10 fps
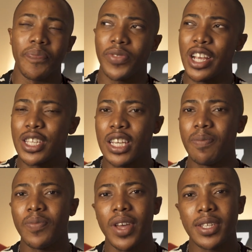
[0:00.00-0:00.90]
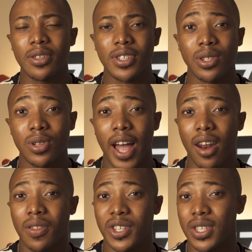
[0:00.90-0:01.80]
there's some things that are still kind
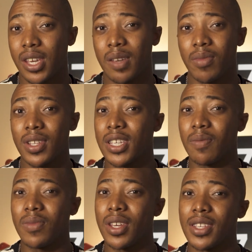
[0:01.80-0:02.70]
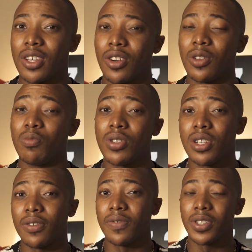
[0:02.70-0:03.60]
of the same and some things that are a little bit
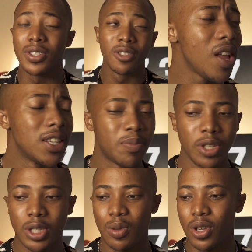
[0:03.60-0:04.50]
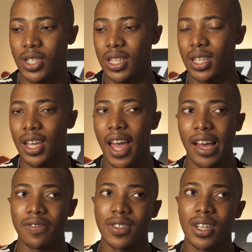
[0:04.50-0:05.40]
different, especially because I think
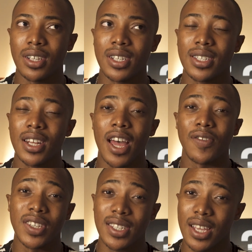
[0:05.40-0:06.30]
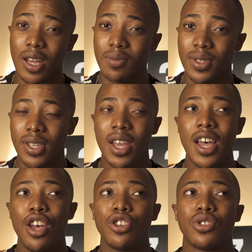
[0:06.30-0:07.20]
AFDA doesn't have exams.
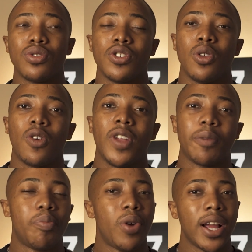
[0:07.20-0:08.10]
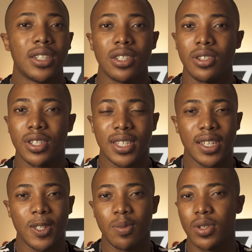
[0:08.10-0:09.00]
So there's a lot of like practical
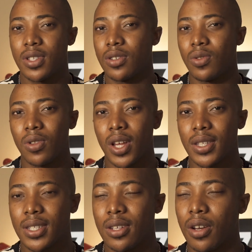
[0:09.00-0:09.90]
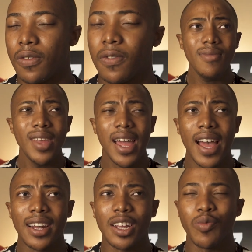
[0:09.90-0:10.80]
assessments and all that stuff.
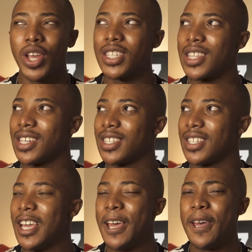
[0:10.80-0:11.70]
And it makes things